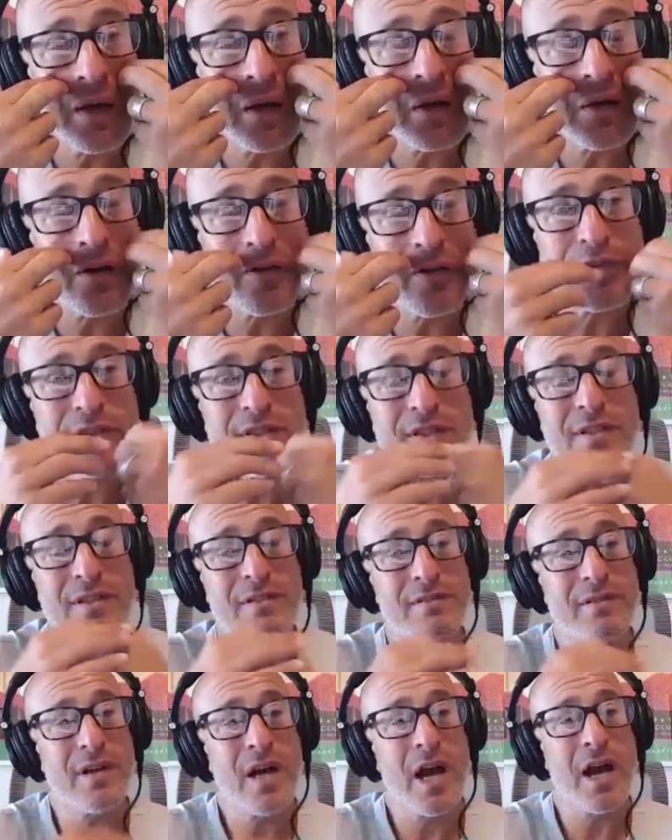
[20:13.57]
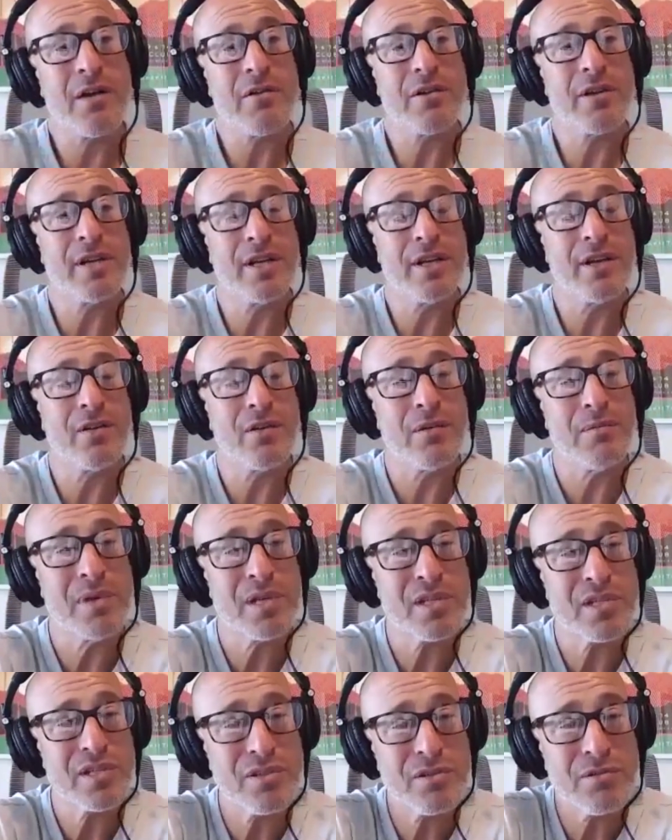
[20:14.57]
I don't know if it's a irony or a
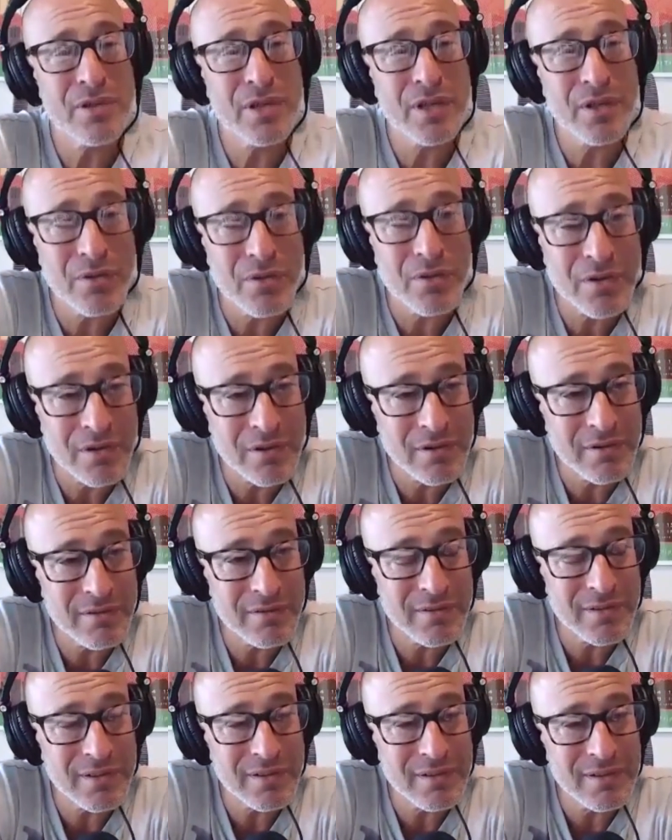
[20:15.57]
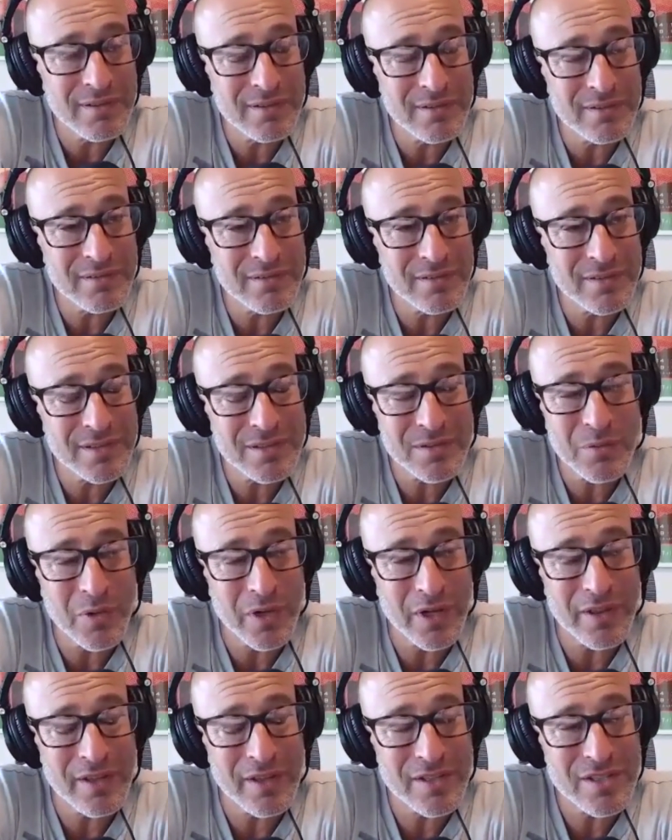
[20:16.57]
mystery or
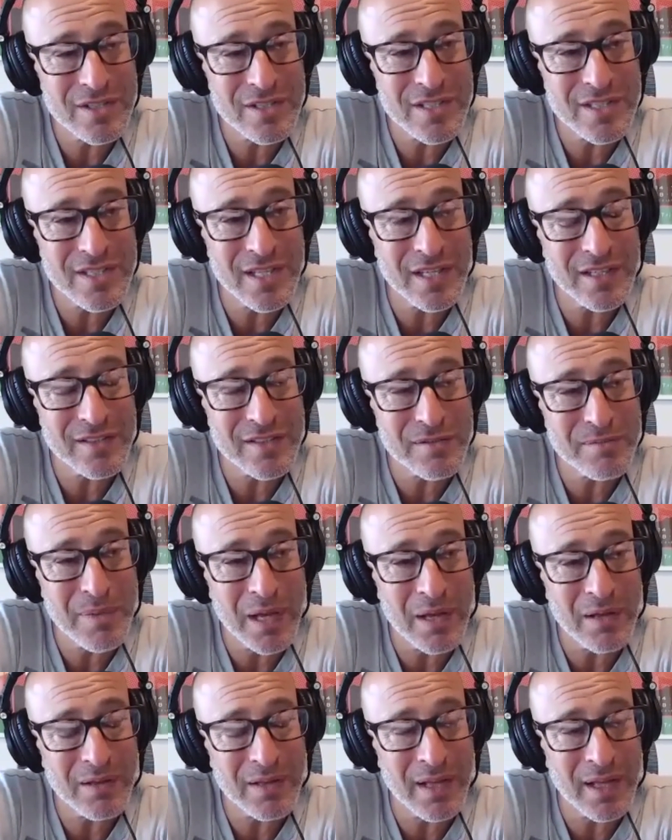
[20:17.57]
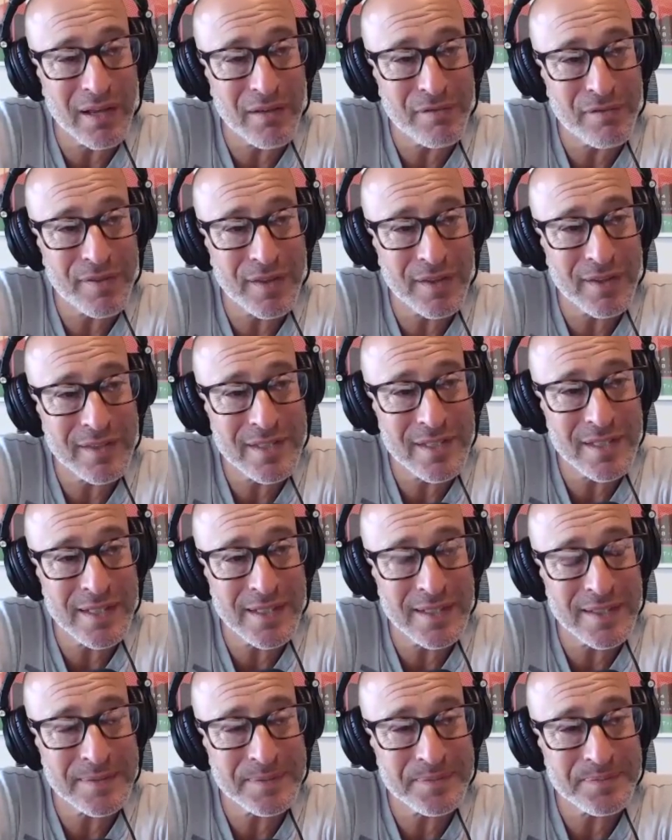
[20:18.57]
one of these just things about life that
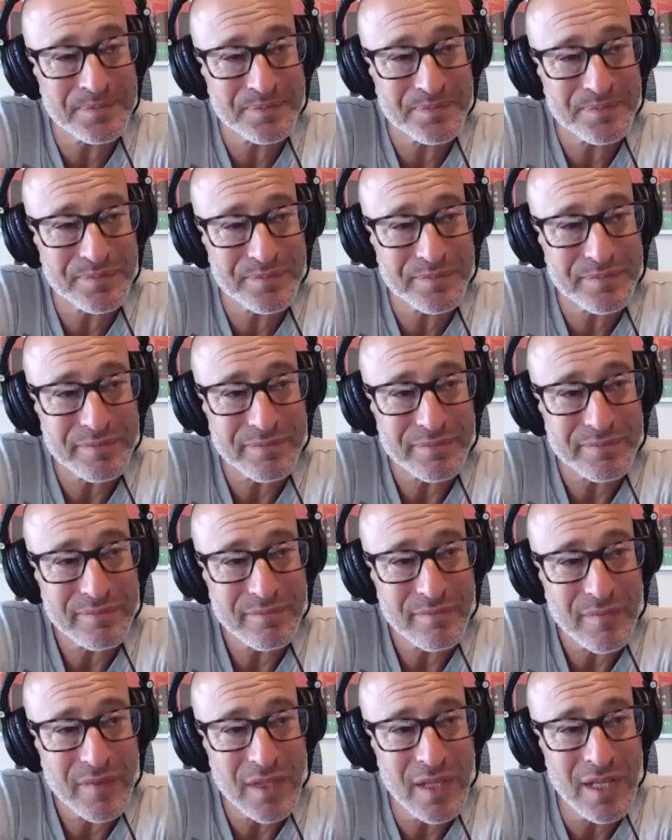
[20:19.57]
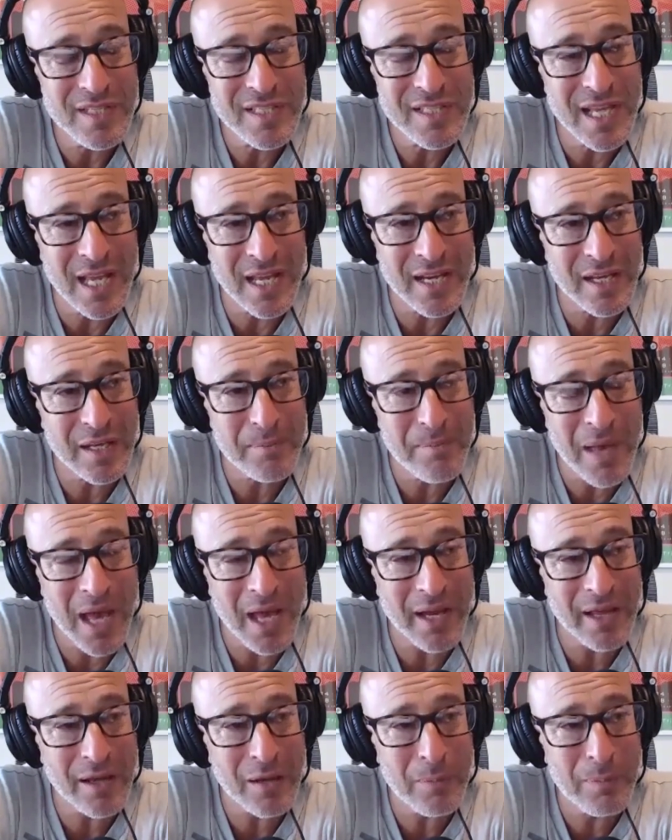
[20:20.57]
uh, is
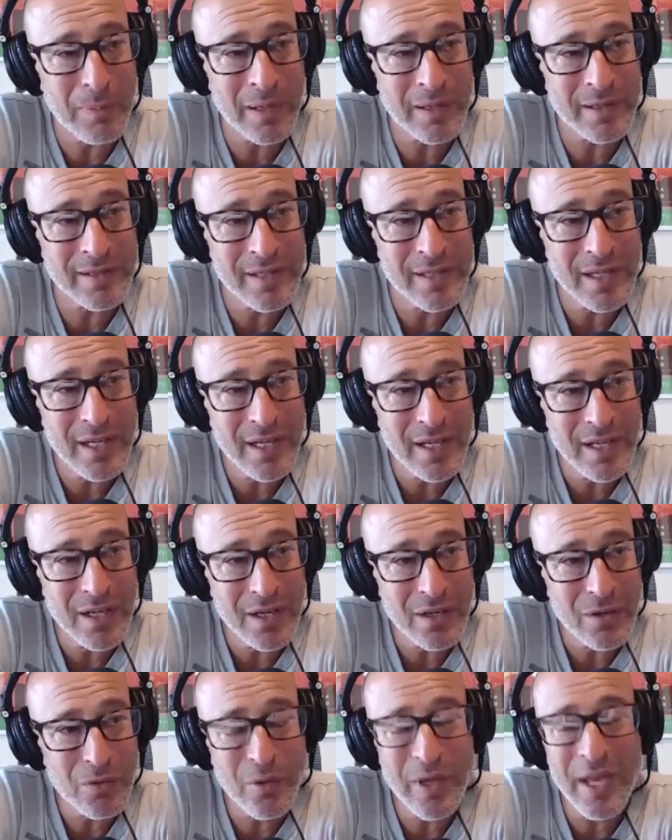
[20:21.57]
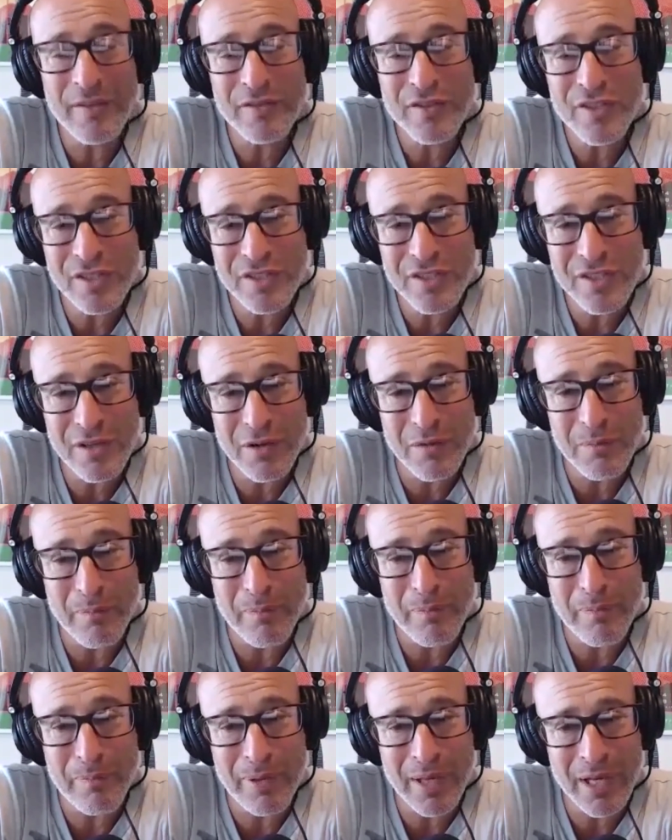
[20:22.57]
enigmatic, but we have such
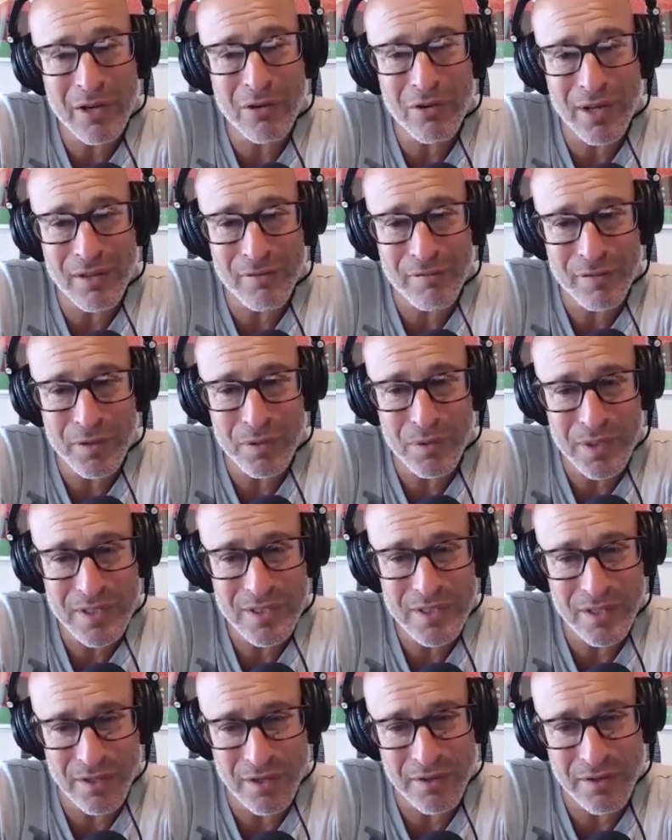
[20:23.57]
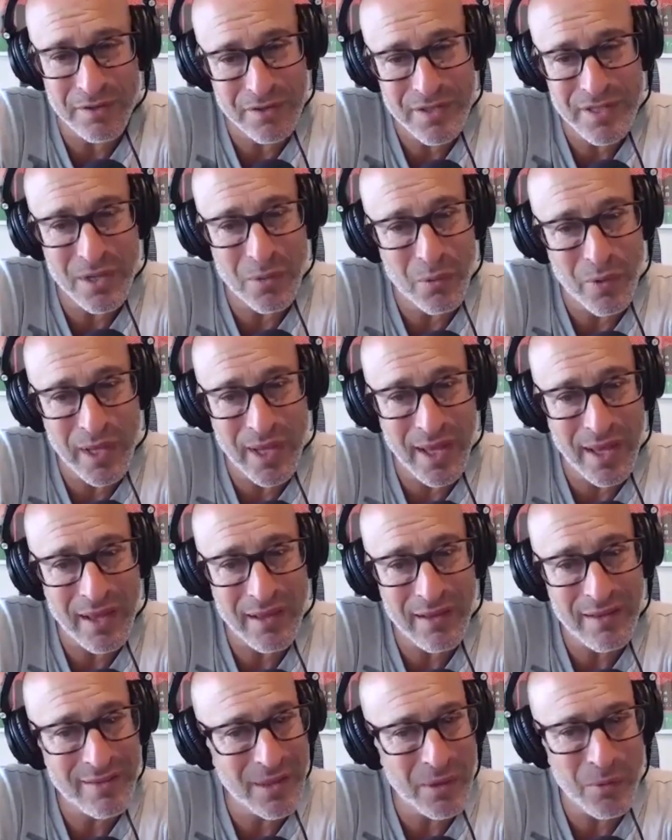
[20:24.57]
a bigger influence on others than we
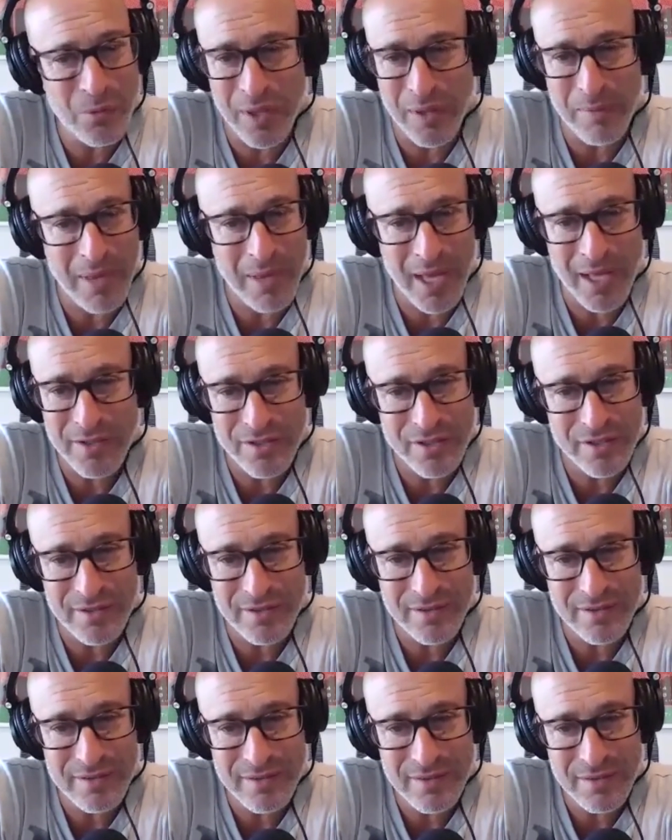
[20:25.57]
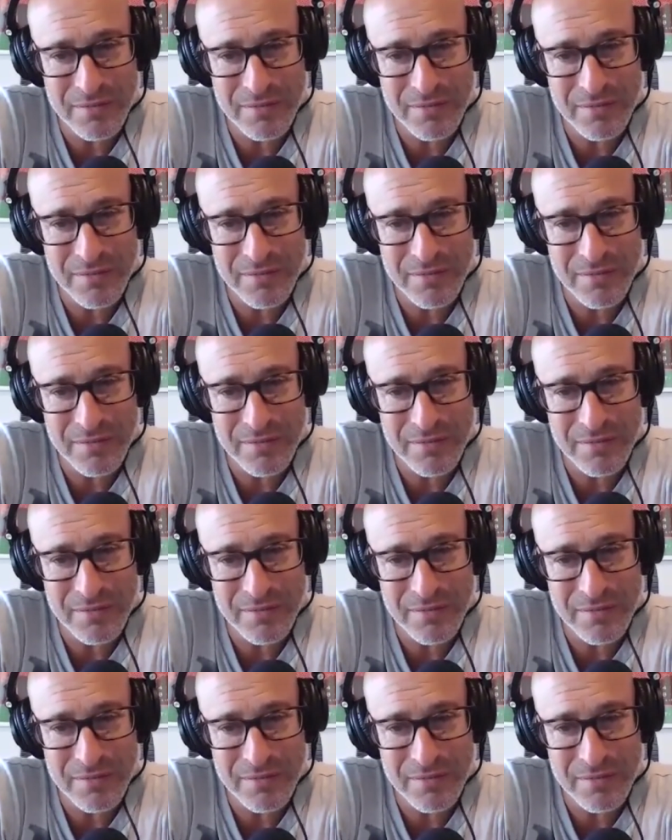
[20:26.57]
than we imagine.